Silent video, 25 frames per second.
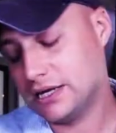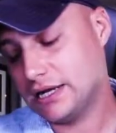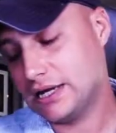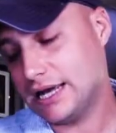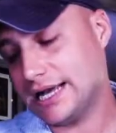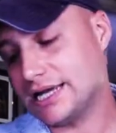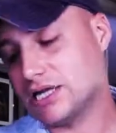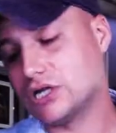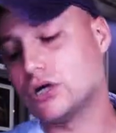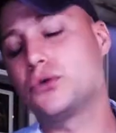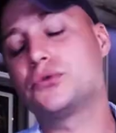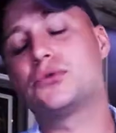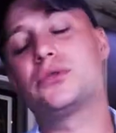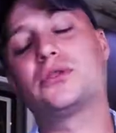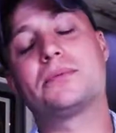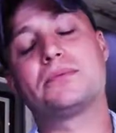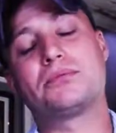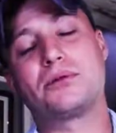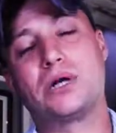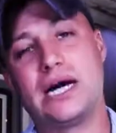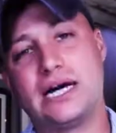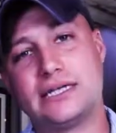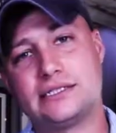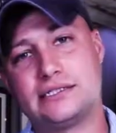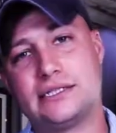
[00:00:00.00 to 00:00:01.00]
and go through the
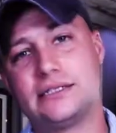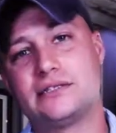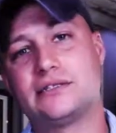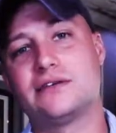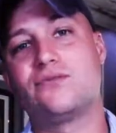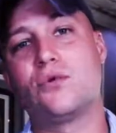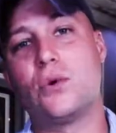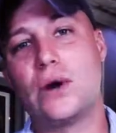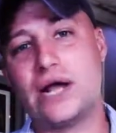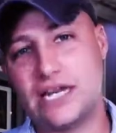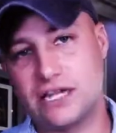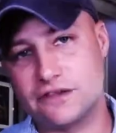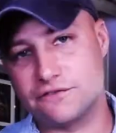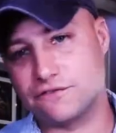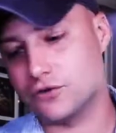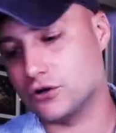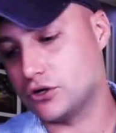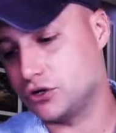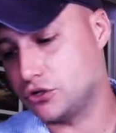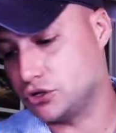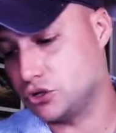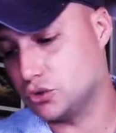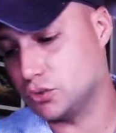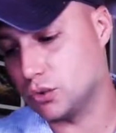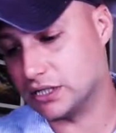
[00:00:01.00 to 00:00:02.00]
process of waiting for a
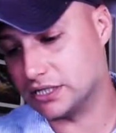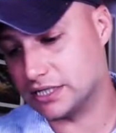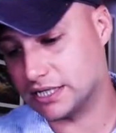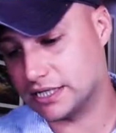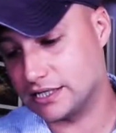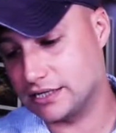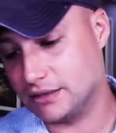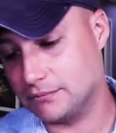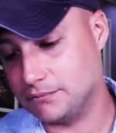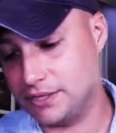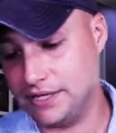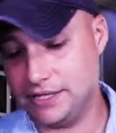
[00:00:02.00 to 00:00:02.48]
new one to come